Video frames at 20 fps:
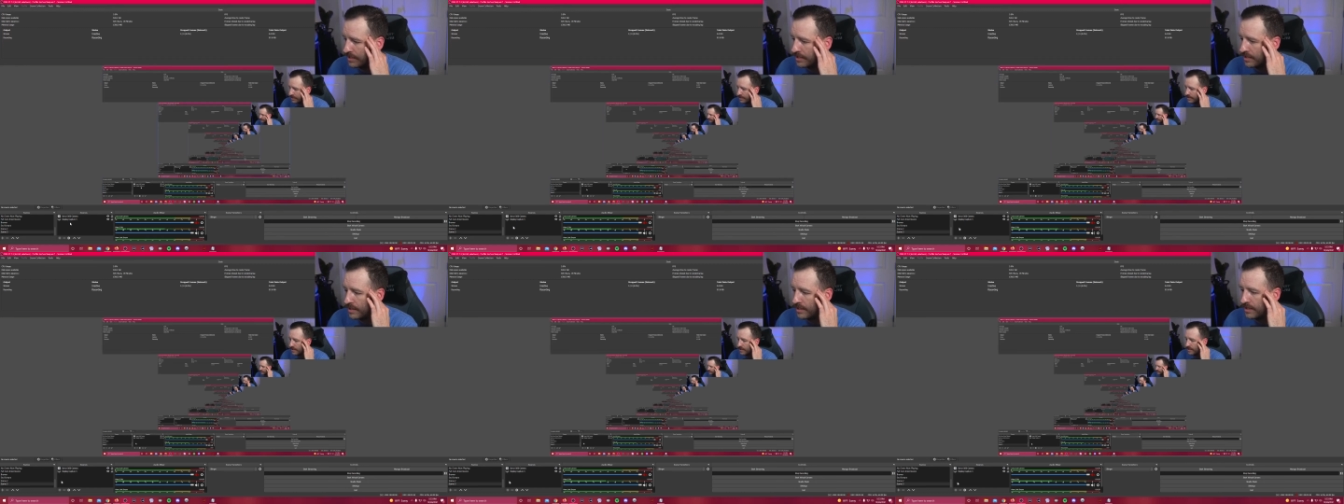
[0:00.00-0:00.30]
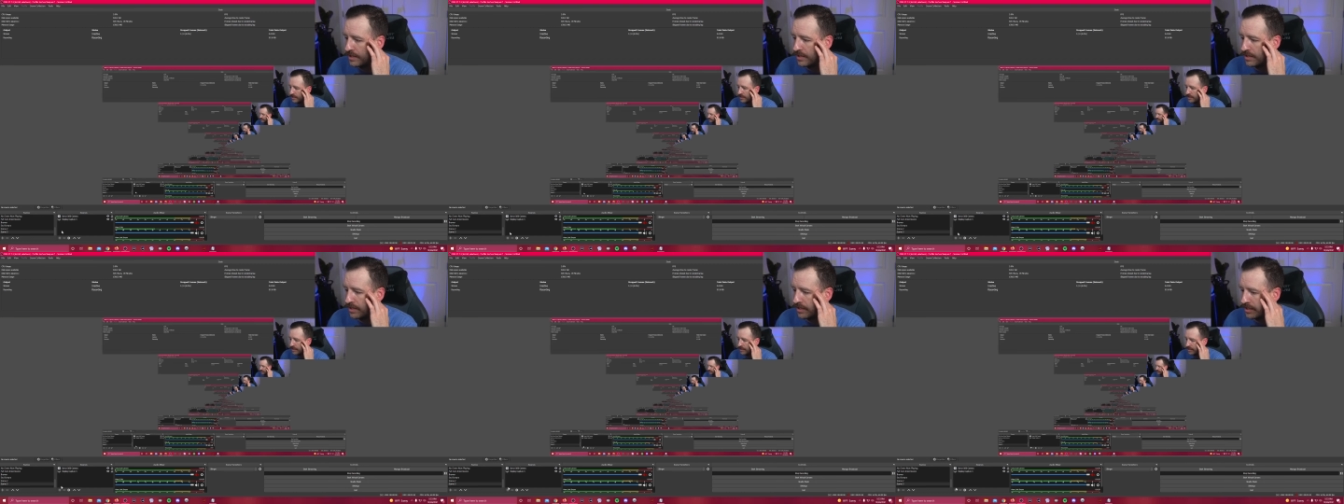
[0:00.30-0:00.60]

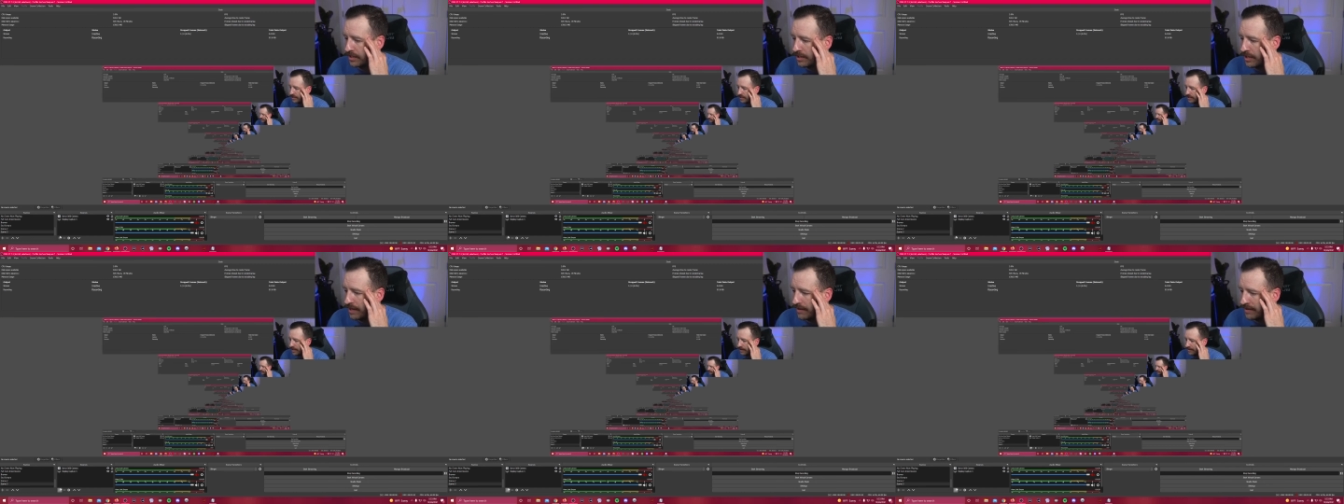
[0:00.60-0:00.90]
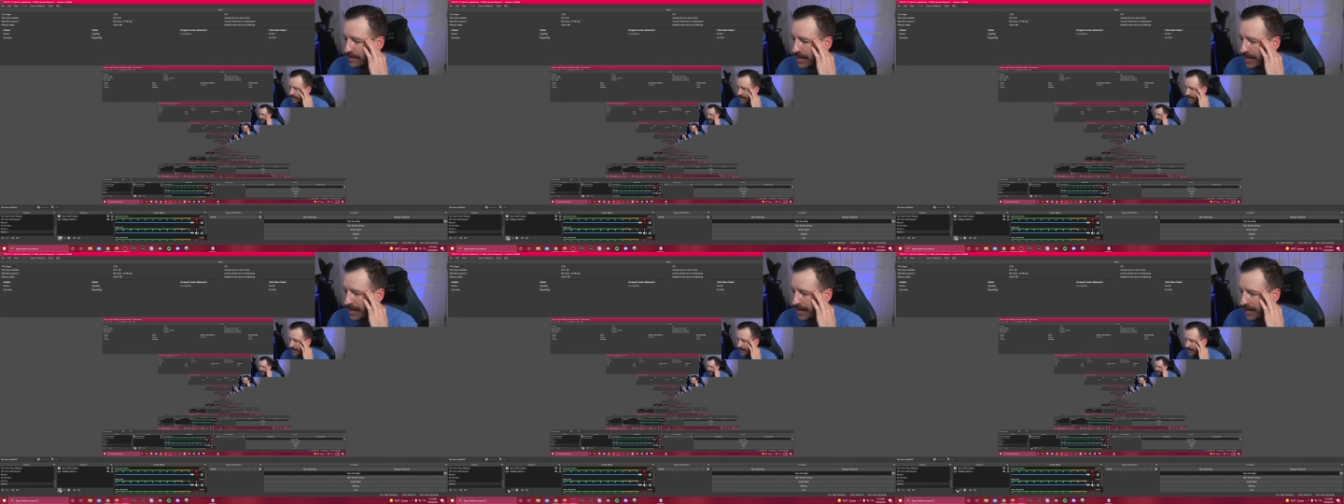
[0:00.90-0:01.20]
You're gonna go down
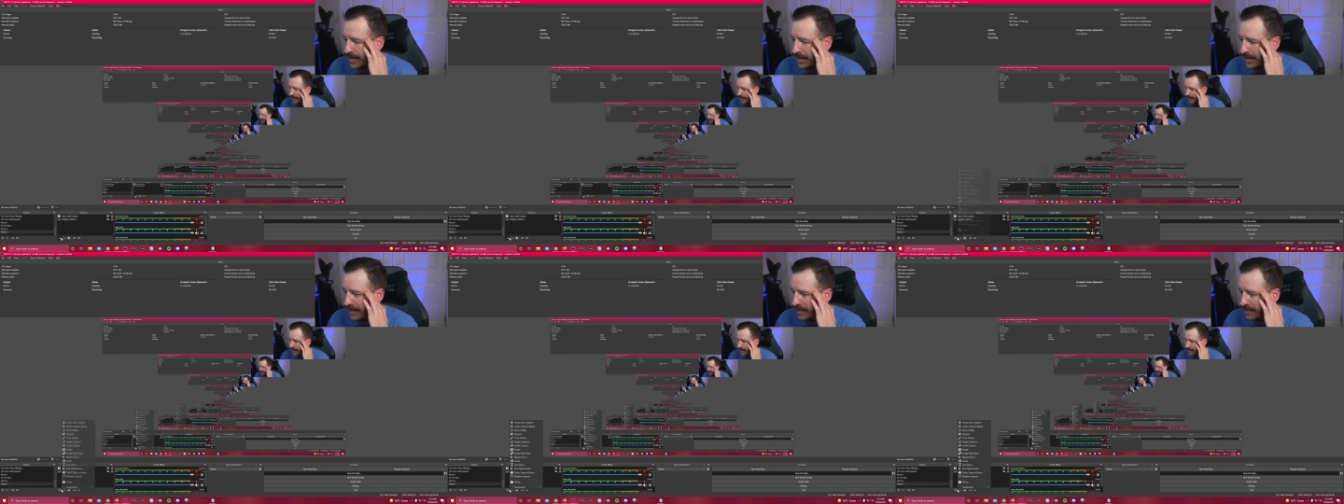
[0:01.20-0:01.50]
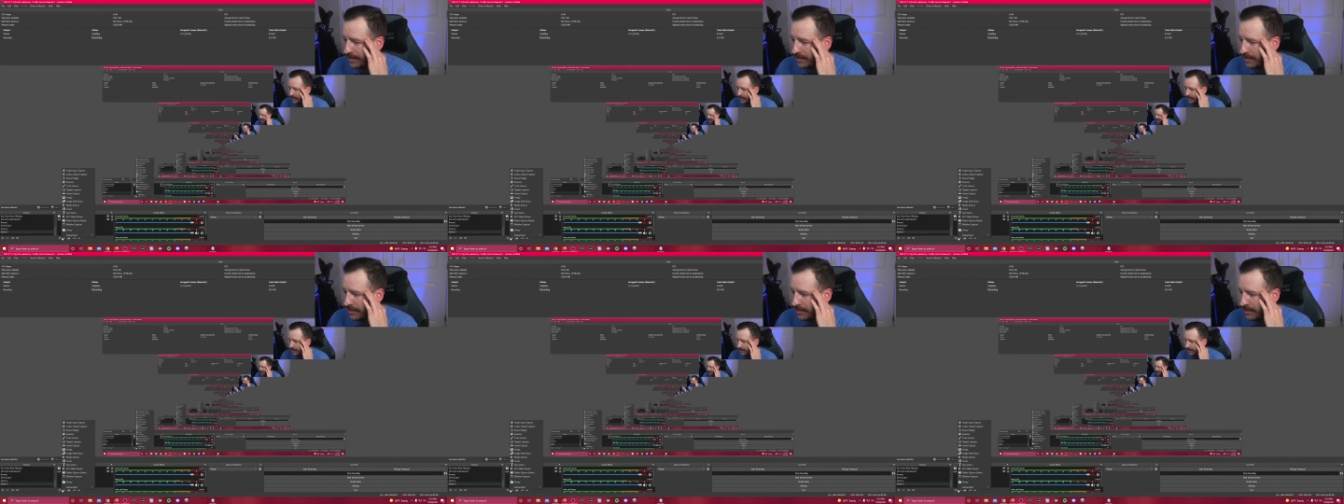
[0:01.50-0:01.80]
to
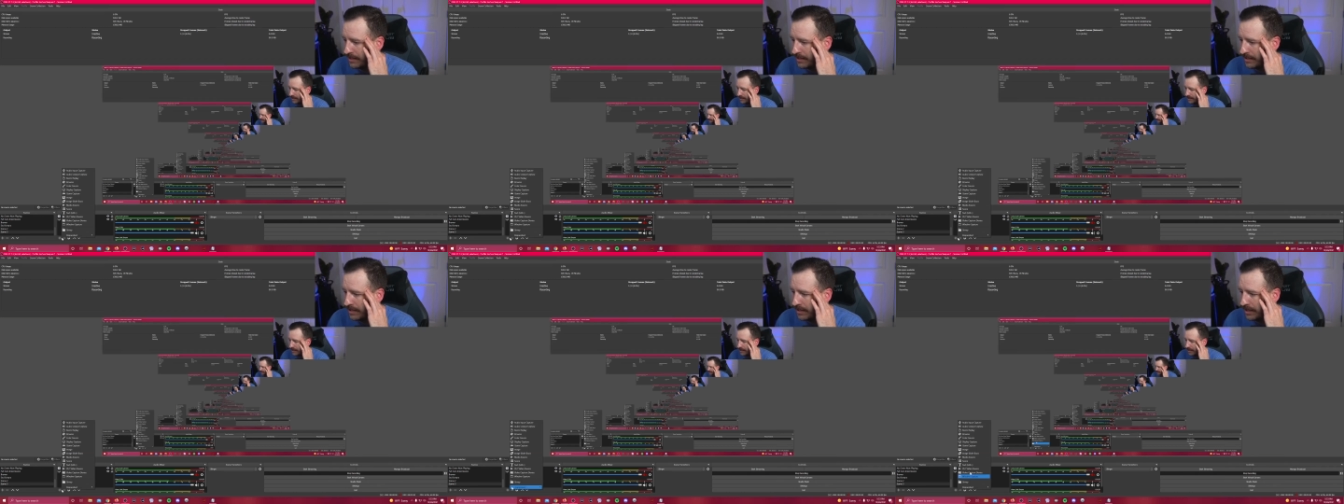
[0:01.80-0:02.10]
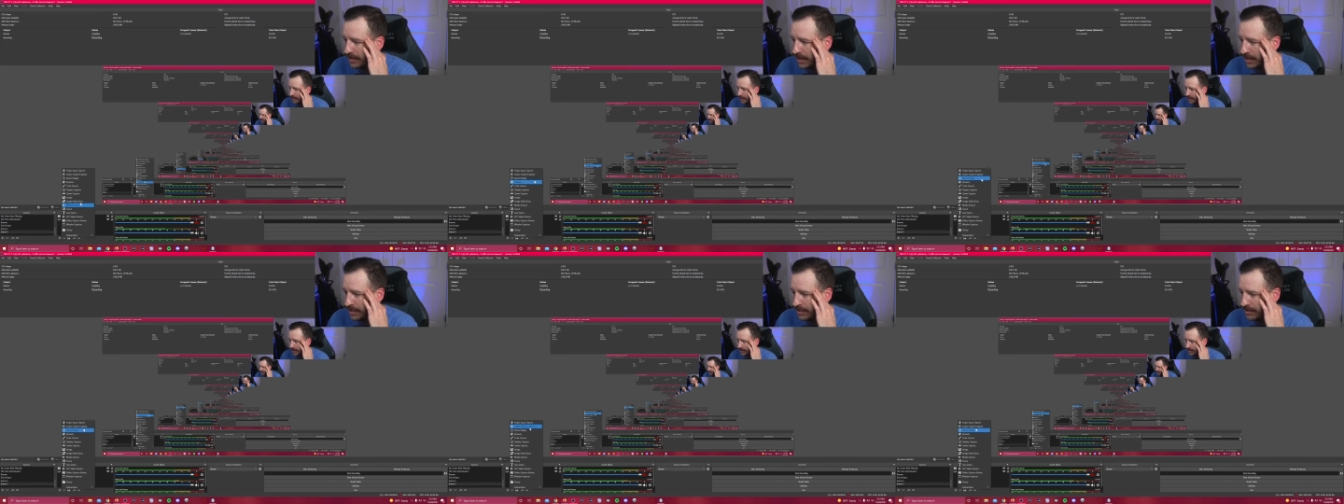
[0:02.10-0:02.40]
add
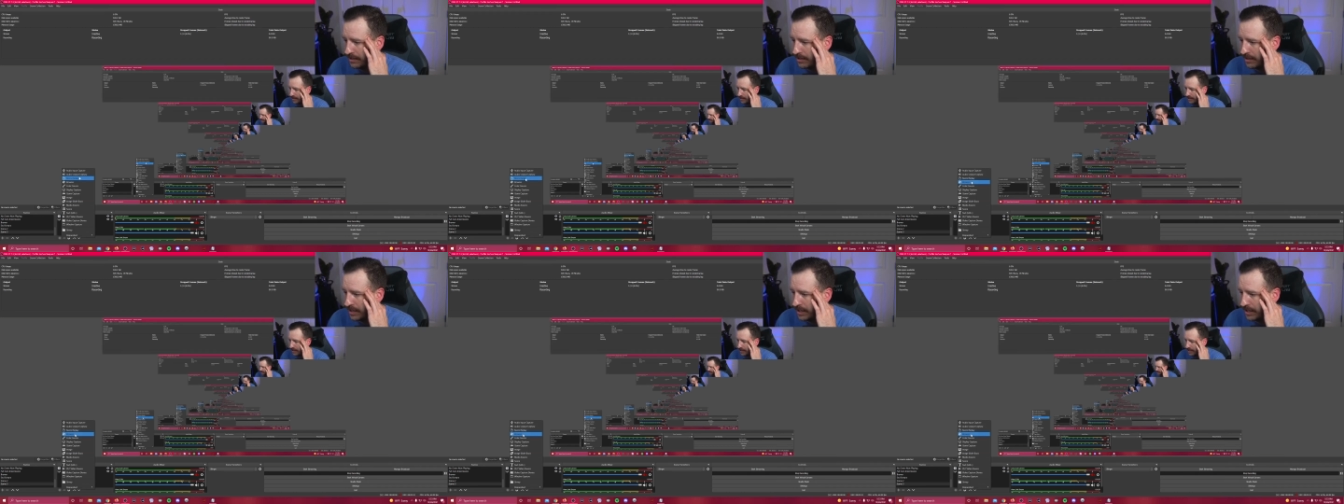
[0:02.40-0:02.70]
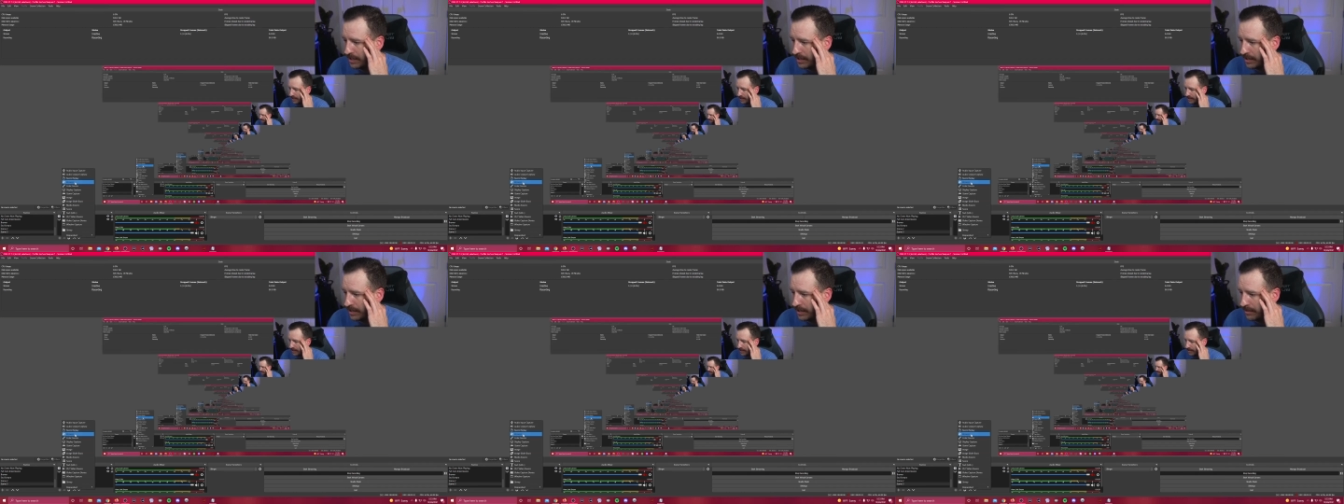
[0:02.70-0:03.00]
and you're gonna
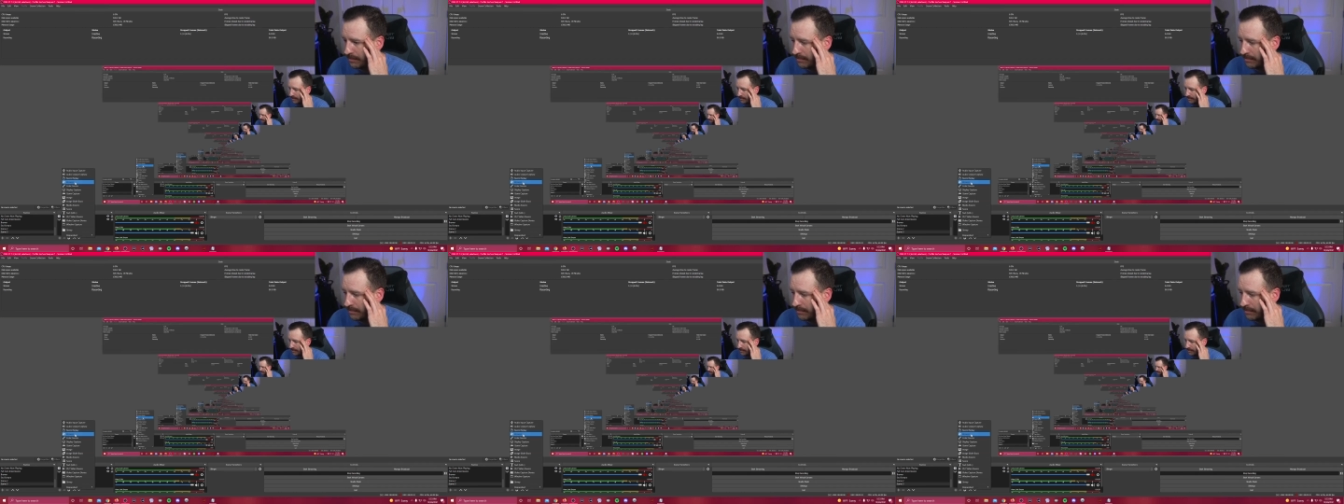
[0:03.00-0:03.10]
click